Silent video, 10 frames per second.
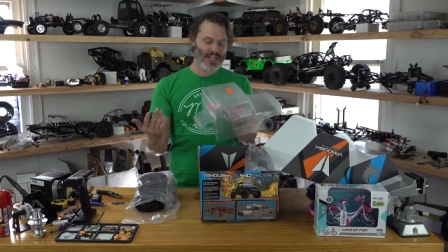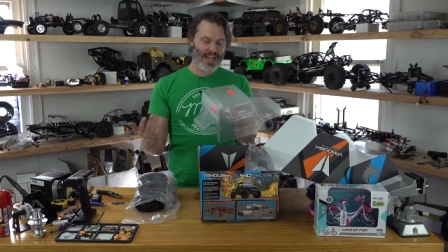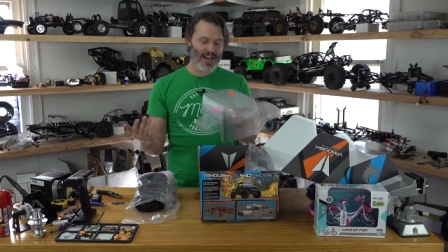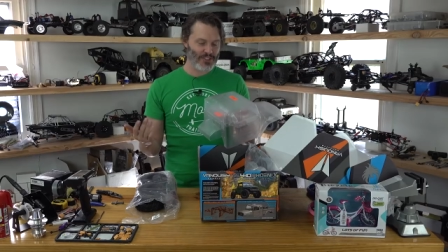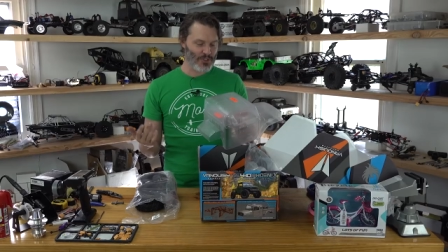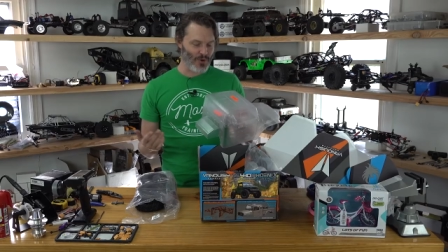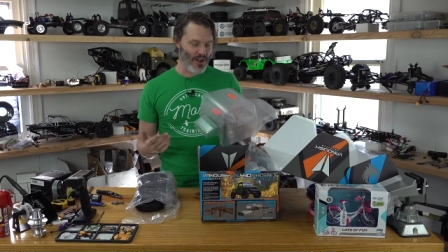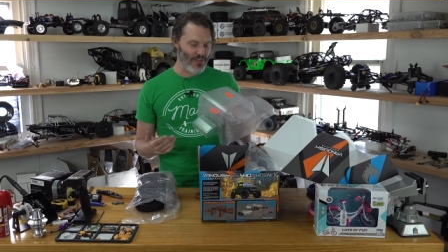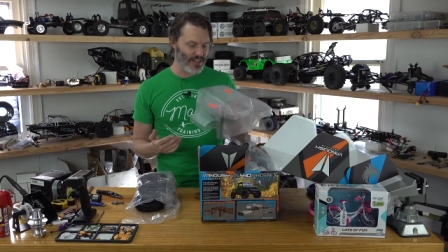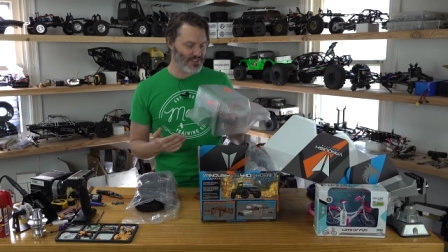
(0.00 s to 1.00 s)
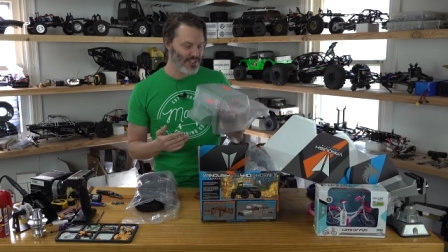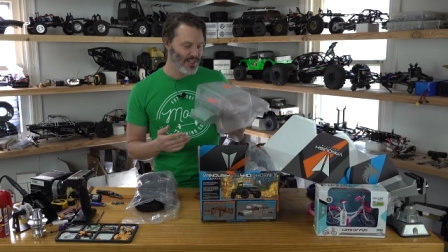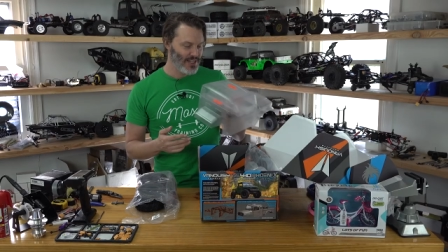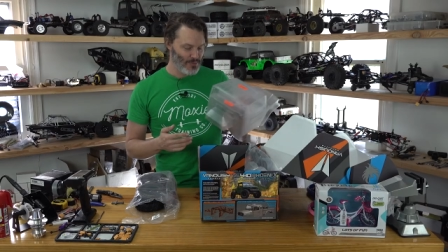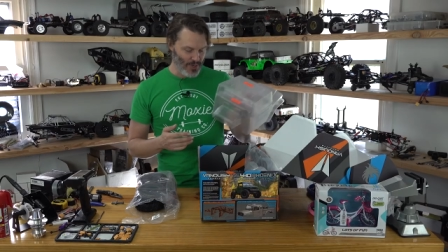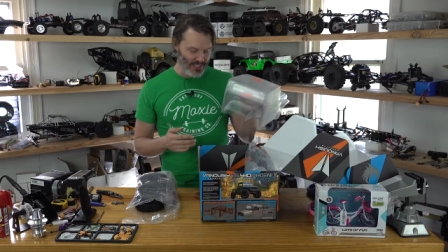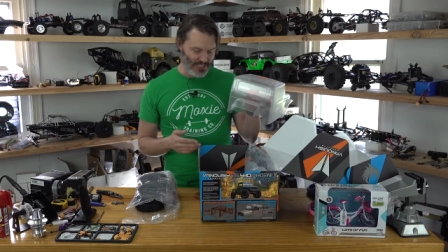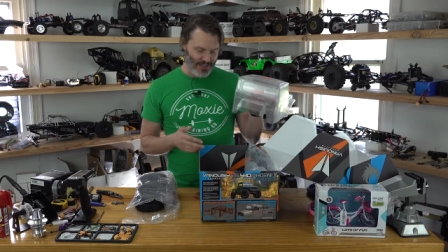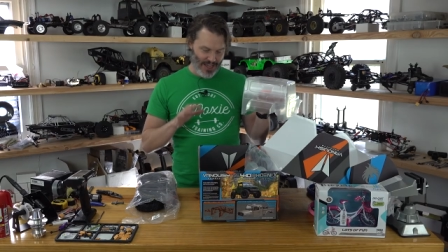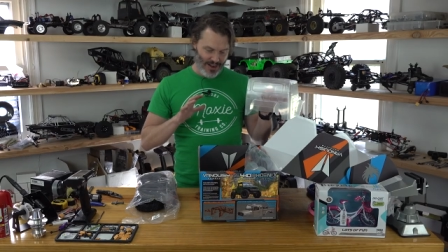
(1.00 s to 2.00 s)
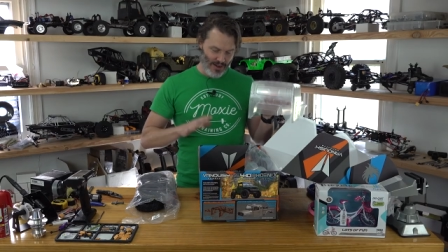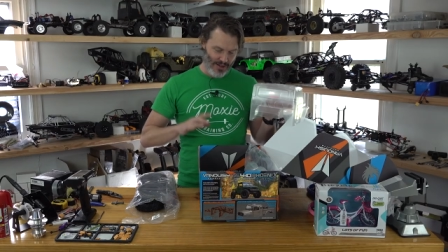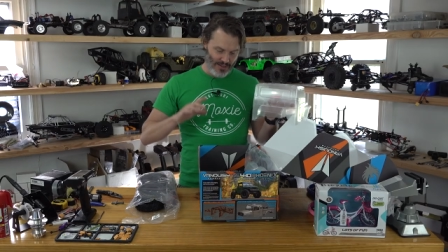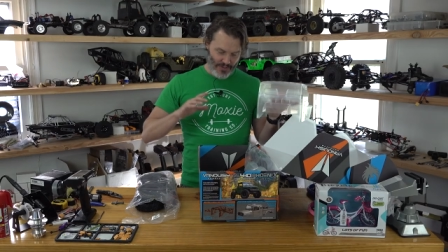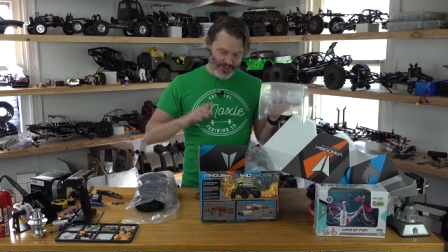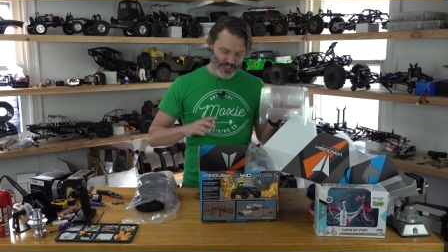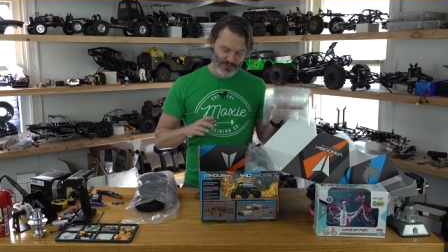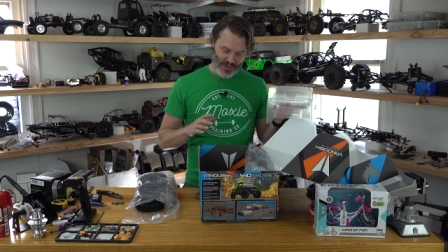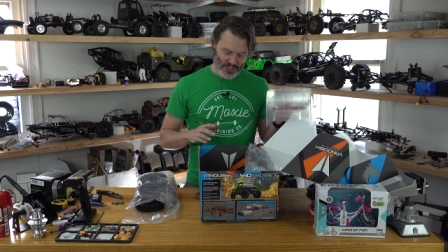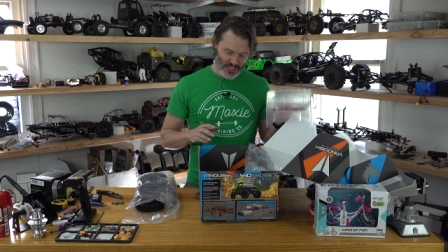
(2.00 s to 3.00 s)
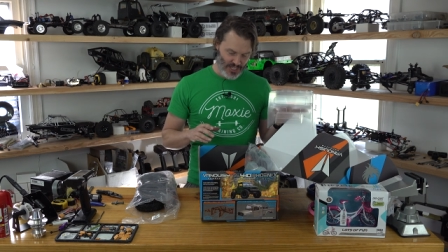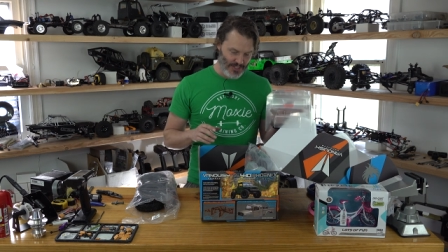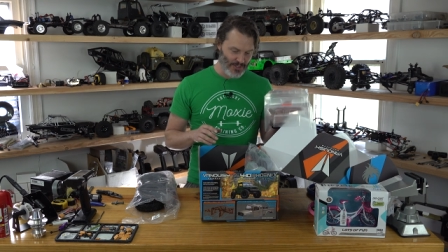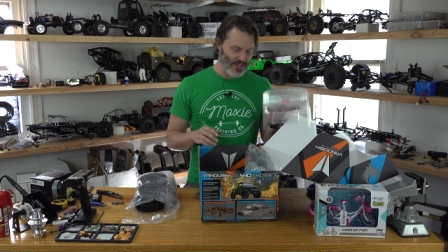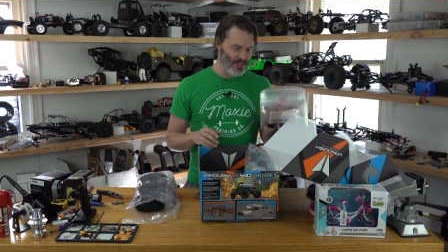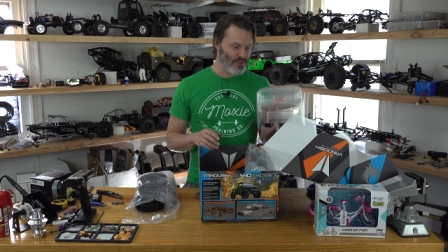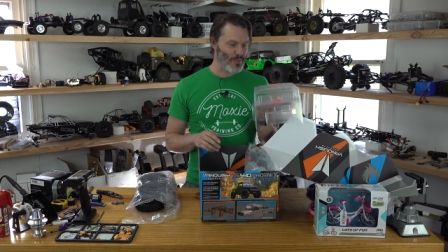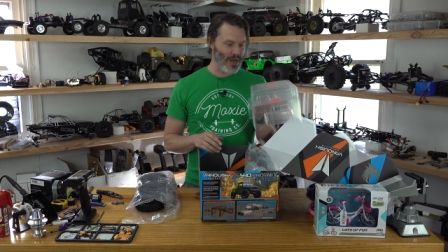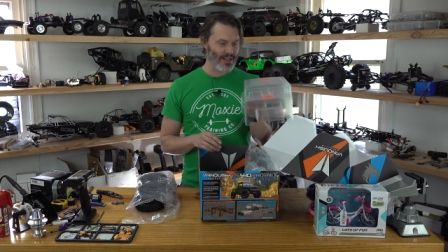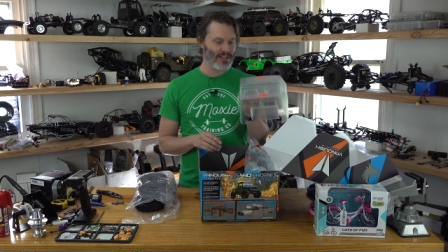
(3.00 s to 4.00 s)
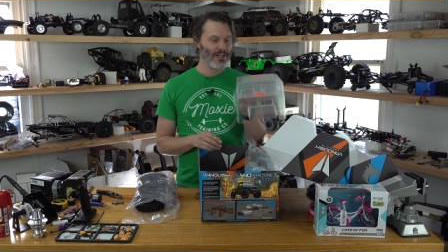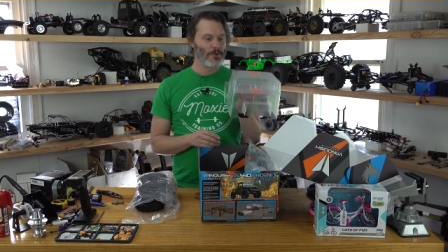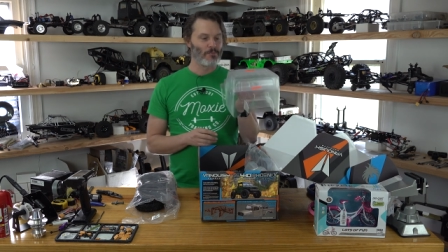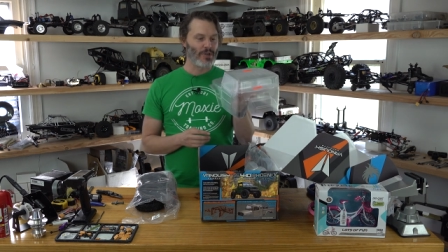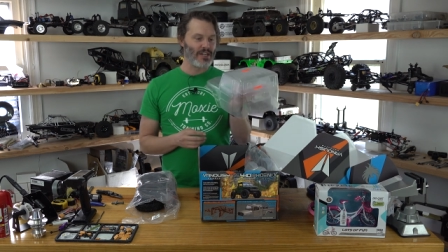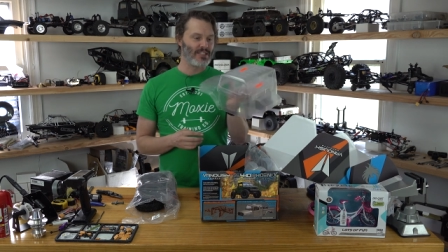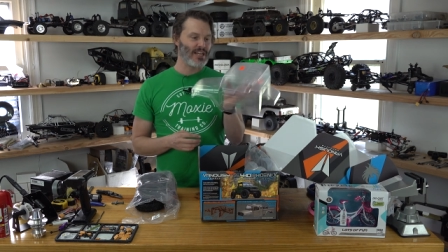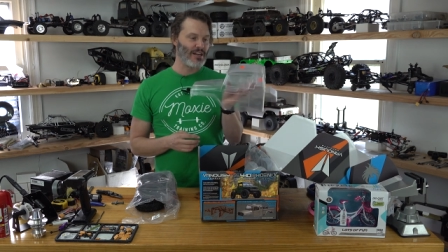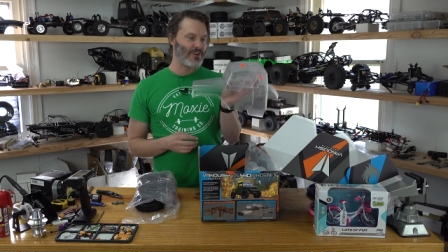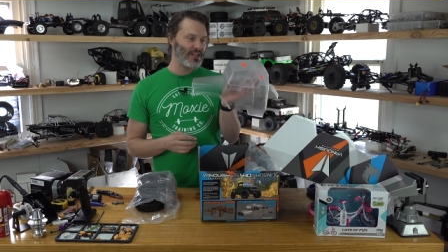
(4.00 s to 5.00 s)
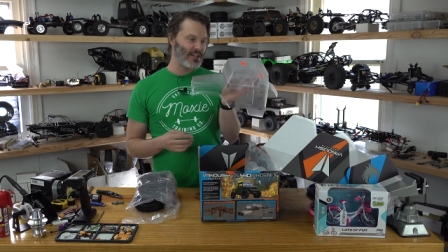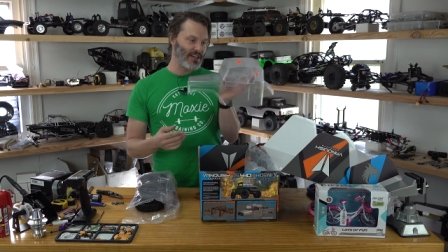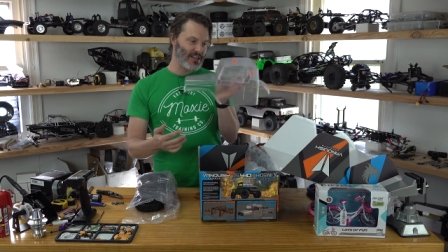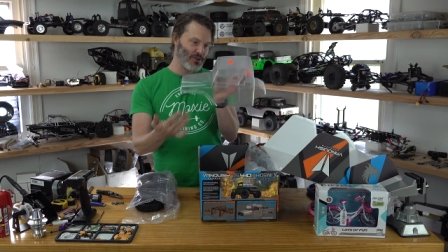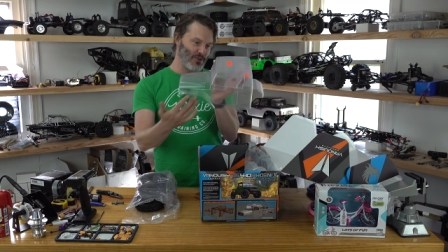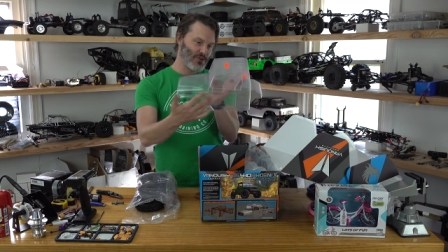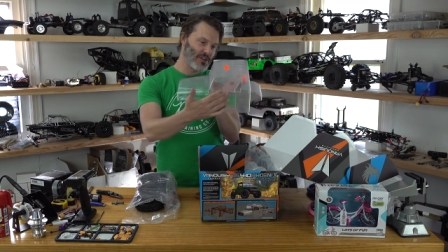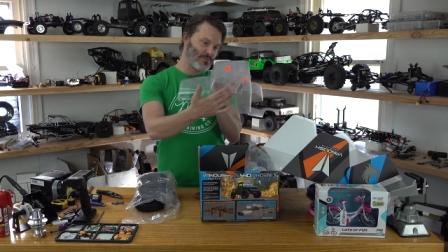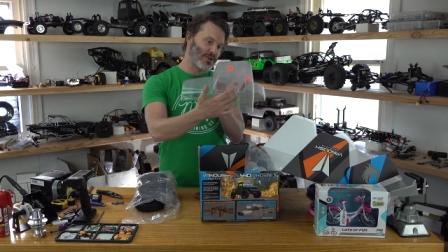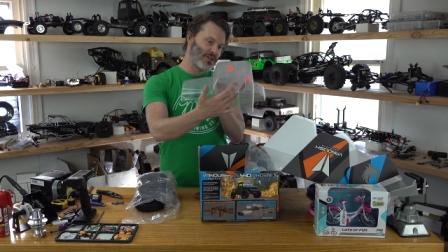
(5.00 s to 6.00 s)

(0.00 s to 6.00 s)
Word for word: they got to do on this because they've got all of this function underneath the body. But it is kind of funny. Like you, you couldn't